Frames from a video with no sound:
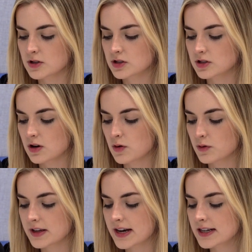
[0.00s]
So
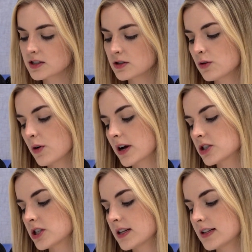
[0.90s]
the next two
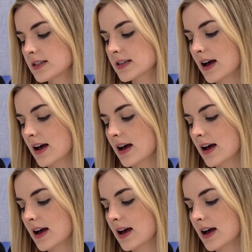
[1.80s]
questions,